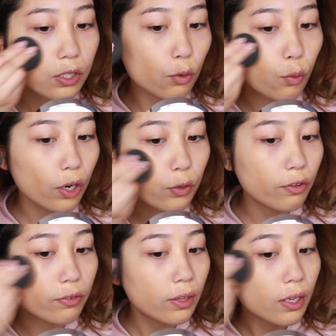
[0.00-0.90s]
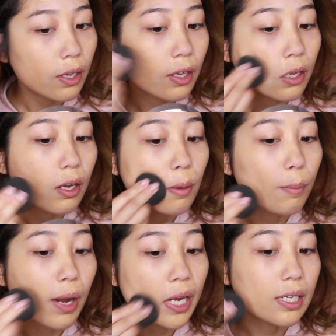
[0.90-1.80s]
gonna work with
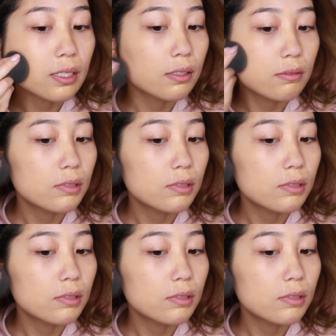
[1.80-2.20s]
my,